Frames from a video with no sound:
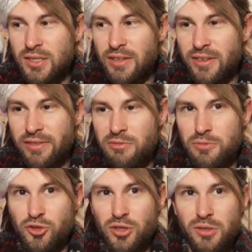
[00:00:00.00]
never give up on
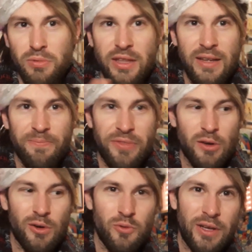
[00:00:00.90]
your dreams, but they were
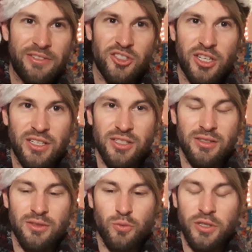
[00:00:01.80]
like, we have to change it
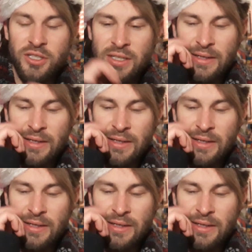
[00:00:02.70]
to wish.